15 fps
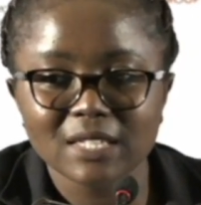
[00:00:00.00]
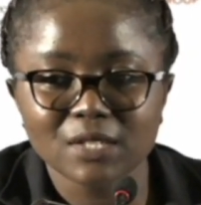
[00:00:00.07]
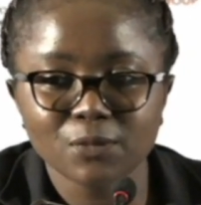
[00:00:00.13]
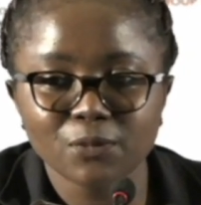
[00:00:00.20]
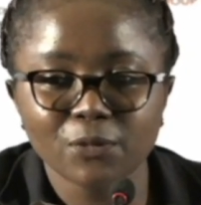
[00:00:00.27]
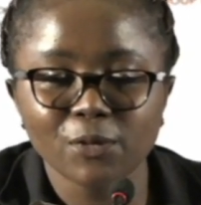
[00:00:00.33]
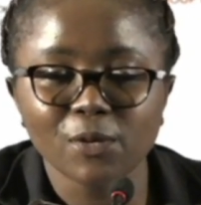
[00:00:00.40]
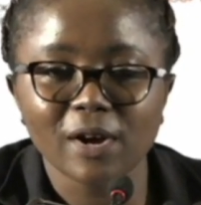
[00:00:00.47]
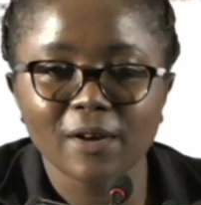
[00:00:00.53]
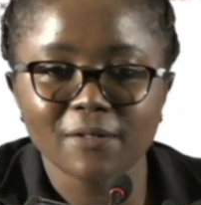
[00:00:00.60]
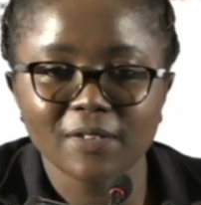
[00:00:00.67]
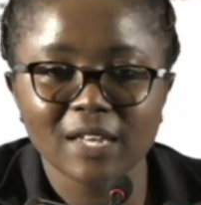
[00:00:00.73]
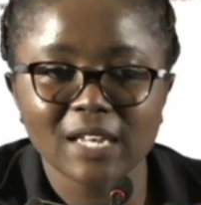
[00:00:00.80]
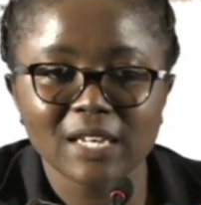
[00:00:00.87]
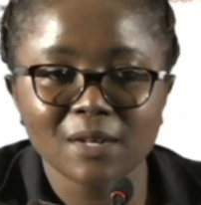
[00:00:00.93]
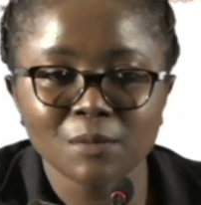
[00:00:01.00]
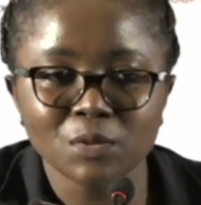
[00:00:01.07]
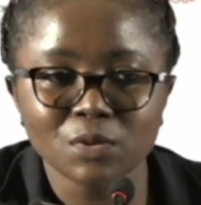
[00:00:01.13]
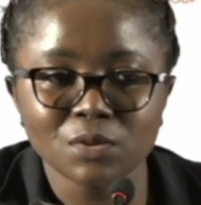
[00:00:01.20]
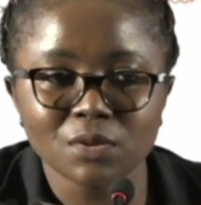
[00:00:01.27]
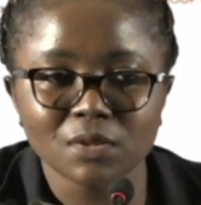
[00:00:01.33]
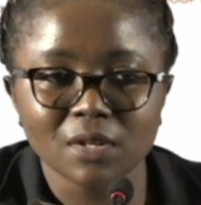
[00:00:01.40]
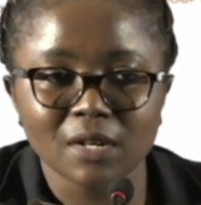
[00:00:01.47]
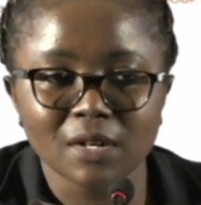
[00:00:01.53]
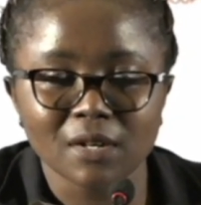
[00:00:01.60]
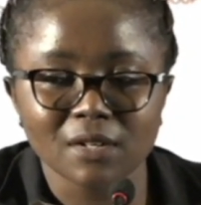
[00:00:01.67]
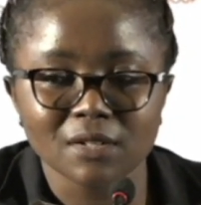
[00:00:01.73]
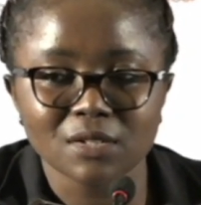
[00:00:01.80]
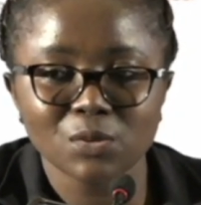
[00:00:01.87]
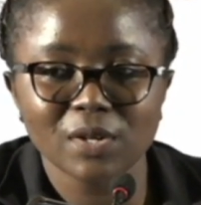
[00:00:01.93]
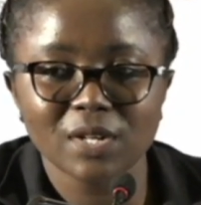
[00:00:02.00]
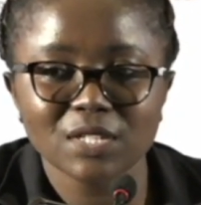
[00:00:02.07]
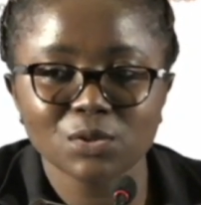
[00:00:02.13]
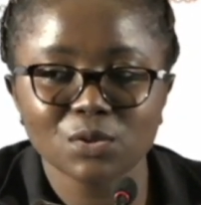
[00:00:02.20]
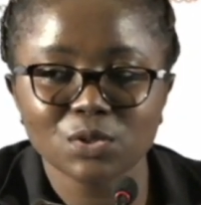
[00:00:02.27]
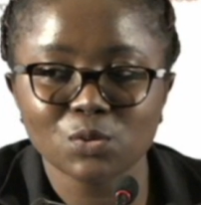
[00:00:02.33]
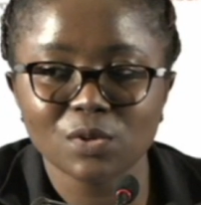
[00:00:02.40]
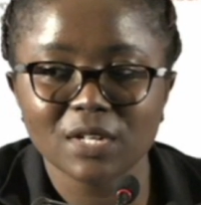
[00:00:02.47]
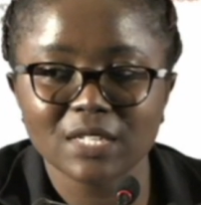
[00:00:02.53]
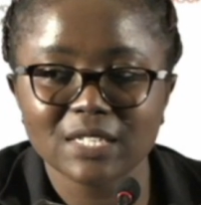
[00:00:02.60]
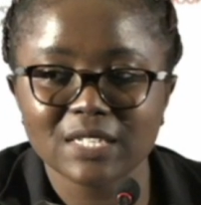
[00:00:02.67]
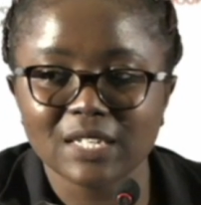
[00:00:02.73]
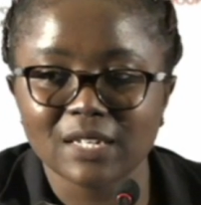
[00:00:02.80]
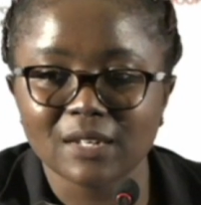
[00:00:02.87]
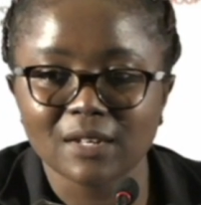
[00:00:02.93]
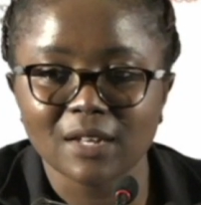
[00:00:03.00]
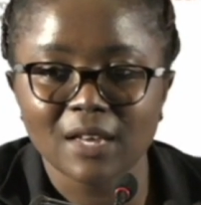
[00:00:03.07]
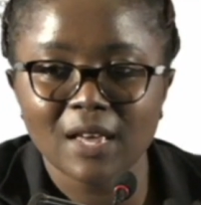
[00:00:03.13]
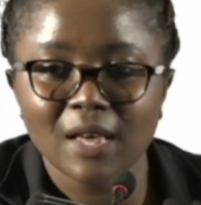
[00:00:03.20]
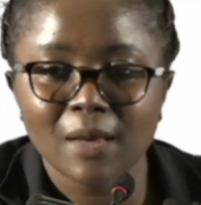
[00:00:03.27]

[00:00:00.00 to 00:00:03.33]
it's for Afya Elimu students, those students in